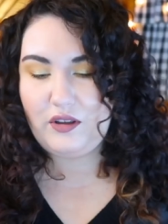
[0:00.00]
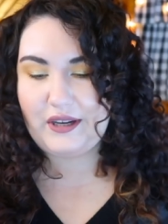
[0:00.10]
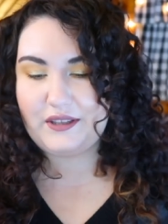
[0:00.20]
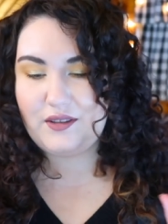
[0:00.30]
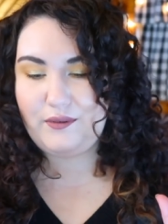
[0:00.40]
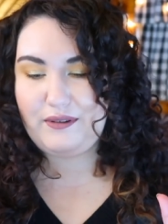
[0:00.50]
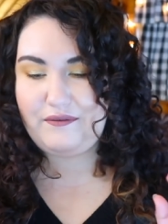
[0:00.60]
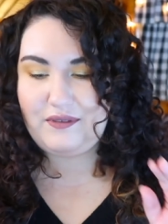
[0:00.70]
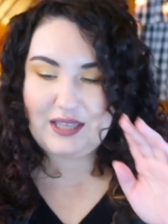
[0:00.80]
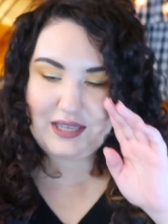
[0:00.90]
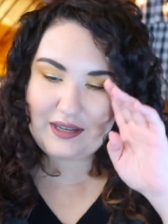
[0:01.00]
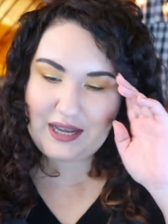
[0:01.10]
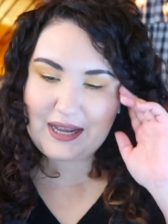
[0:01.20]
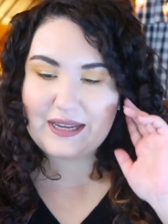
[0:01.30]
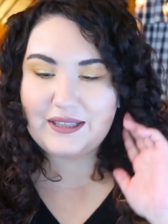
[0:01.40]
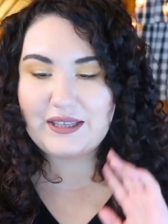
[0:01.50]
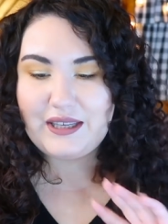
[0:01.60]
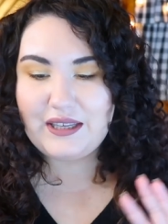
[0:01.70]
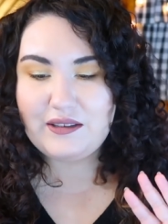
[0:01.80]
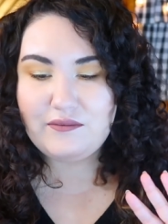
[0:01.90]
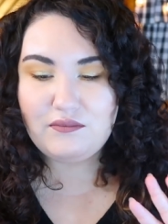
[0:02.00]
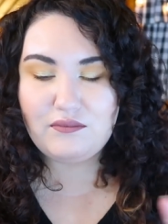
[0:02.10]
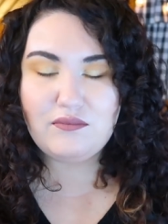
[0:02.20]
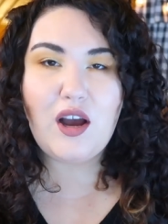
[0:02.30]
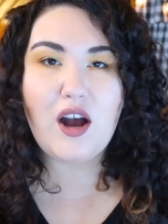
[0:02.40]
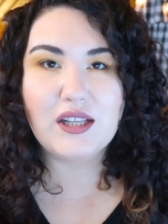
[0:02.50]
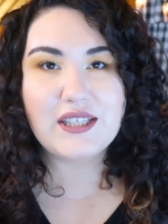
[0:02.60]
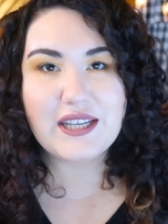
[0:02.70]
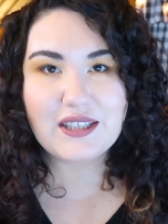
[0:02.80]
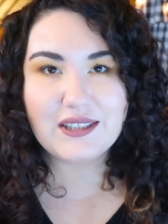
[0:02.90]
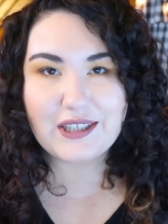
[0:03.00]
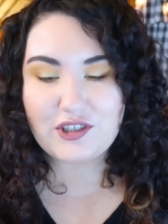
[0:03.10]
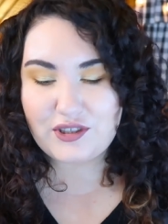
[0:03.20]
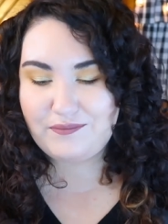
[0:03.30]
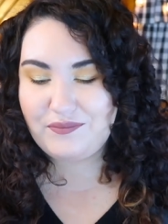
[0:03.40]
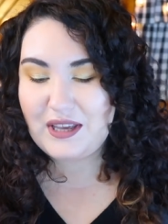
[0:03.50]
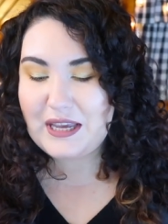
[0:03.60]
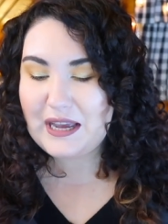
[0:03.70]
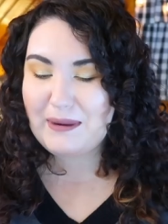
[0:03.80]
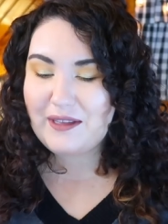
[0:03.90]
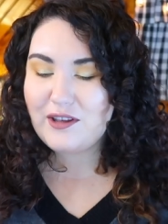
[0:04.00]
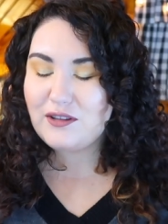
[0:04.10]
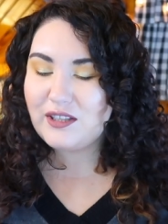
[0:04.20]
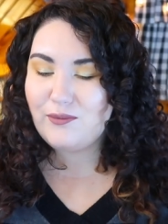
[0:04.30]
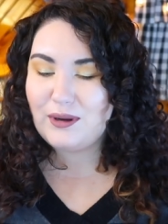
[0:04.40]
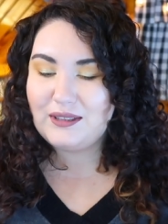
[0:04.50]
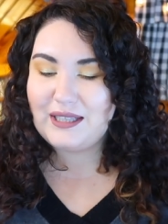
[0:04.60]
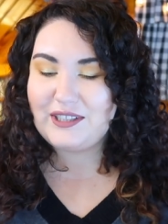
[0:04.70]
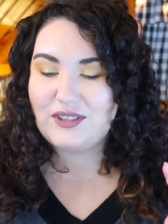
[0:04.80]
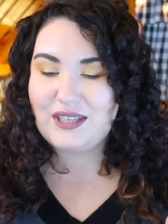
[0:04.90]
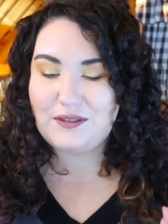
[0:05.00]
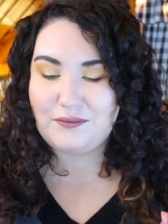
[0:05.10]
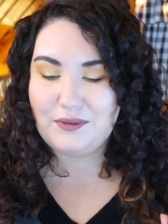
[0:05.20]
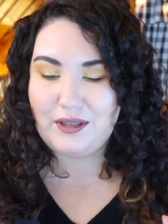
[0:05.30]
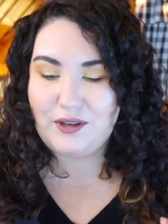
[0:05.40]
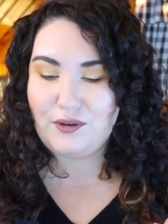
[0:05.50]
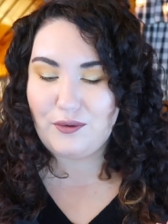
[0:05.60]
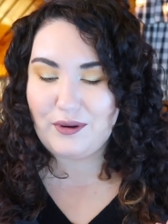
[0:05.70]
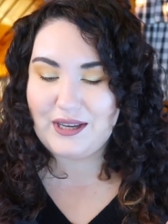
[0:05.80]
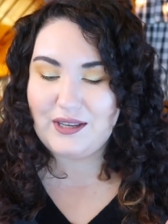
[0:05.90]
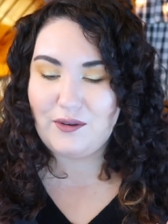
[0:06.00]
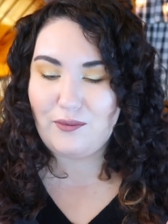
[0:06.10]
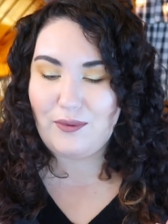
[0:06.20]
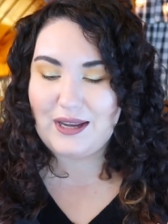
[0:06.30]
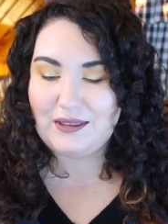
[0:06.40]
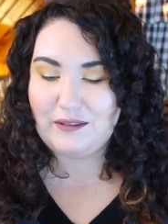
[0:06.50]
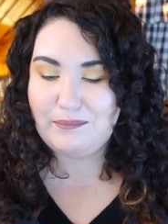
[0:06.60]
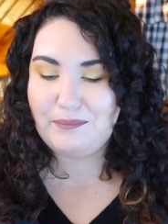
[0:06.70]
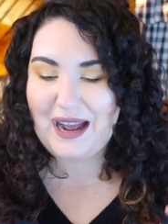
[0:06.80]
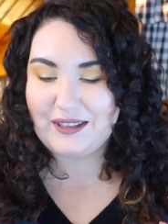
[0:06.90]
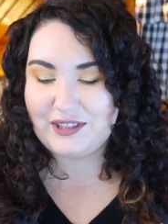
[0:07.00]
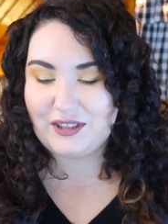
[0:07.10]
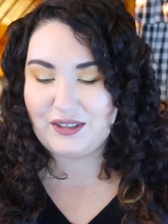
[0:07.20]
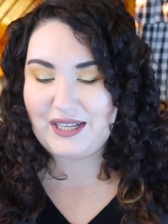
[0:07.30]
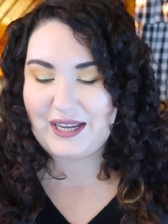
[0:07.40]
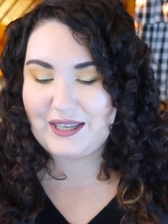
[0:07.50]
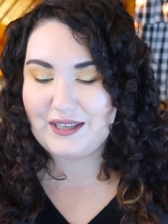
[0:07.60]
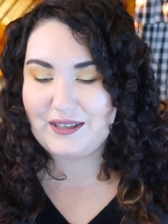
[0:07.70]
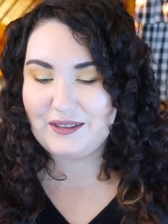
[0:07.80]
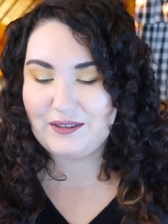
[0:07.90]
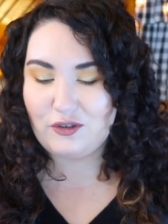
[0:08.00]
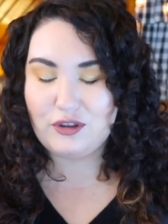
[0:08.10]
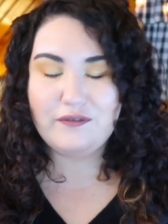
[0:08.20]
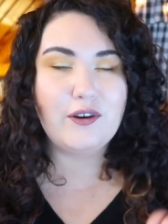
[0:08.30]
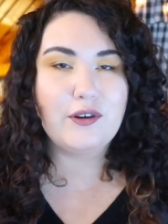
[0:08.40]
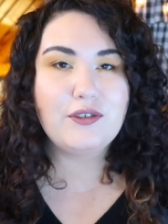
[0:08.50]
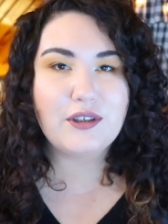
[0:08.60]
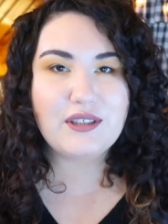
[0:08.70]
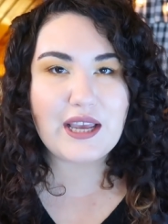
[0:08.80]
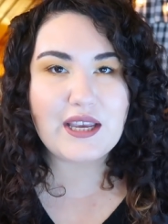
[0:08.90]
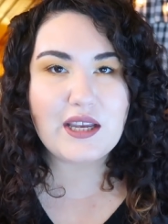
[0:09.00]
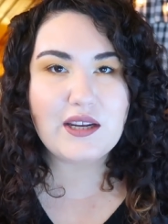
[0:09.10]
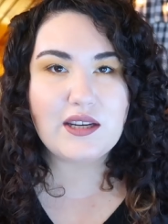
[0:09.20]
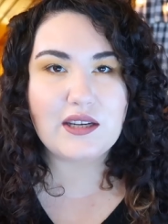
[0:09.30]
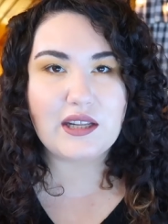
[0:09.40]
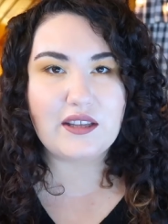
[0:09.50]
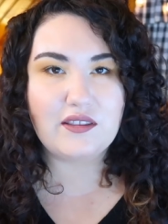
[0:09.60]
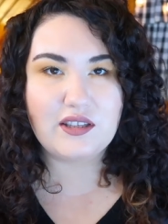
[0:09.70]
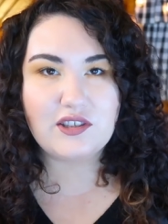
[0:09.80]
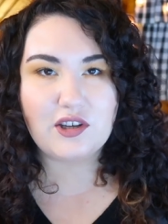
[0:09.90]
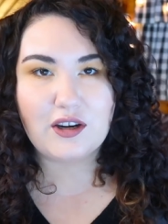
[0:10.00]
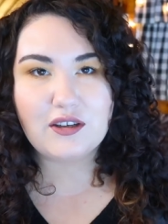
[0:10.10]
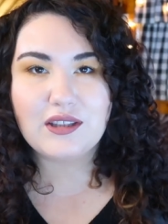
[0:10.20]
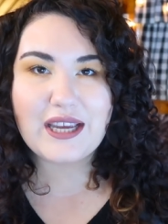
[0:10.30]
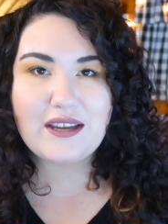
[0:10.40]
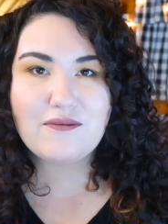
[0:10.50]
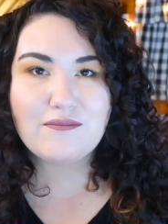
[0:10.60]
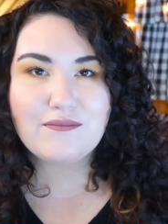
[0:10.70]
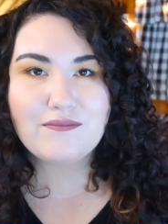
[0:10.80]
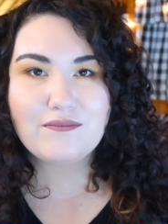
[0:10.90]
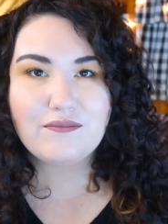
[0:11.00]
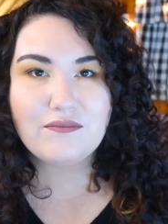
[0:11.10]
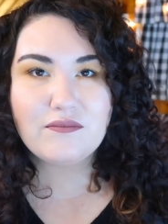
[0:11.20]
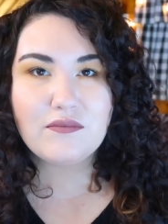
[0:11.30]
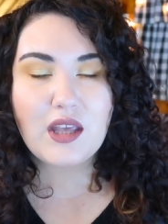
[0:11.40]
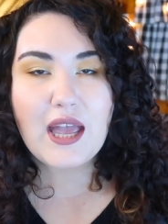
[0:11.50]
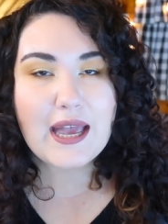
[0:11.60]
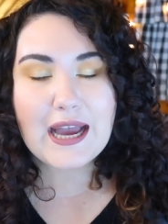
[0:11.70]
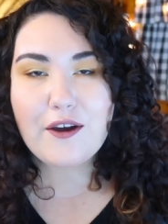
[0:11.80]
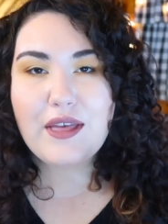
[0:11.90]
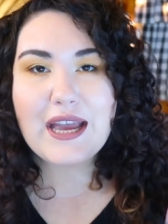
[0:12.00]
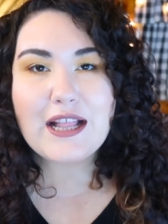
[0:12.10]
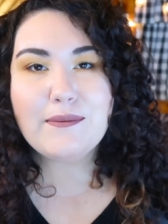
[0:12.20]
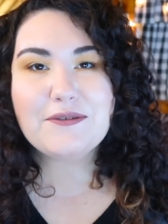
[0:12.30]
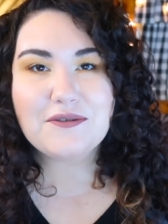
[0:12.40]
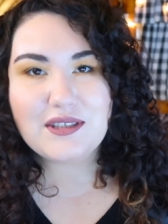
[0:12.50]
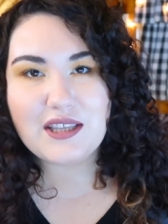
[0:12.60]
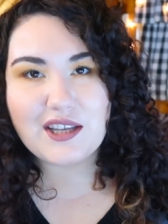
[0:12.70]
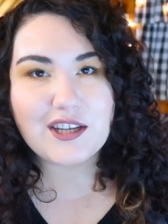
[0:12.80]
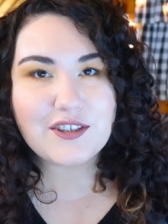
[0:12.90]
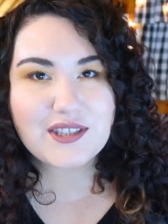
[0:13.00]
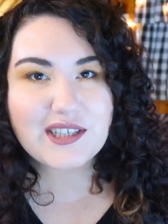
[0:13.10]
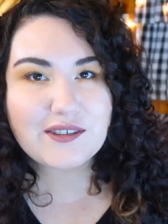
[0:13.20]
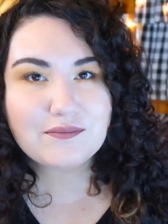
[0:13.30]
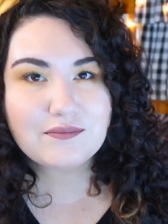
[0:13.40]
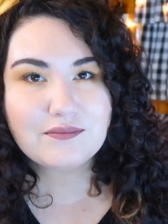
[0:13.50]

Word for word: Okay, so with the Kylie Holiday Collection, am I the only one that just gets really annoyed when the palettes are taken, or the photos are taken in like this dark light? How the hell am I supposed to see the colors here?